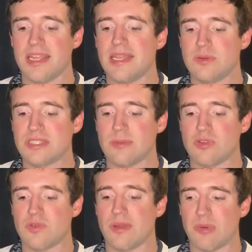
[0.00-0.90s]
He was able
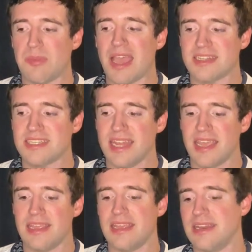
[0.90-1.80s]
to grip a bat
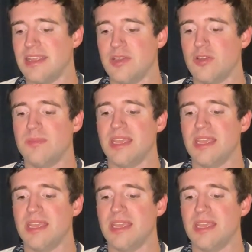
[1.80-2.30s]
today, and he could